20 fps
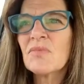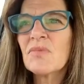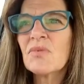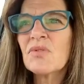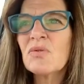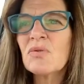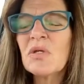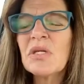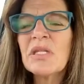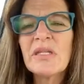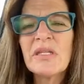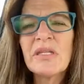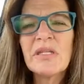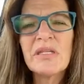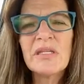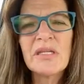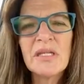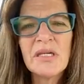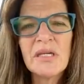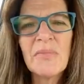To really
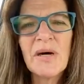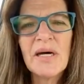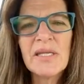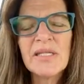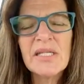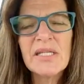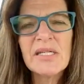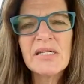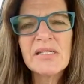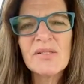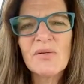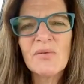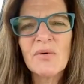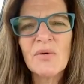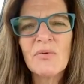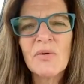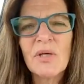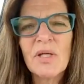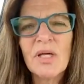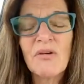think about the things that we're
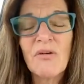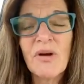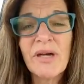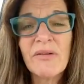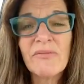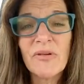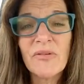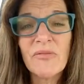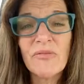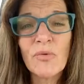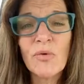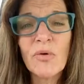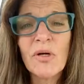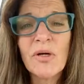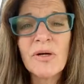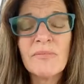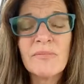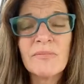really grateful for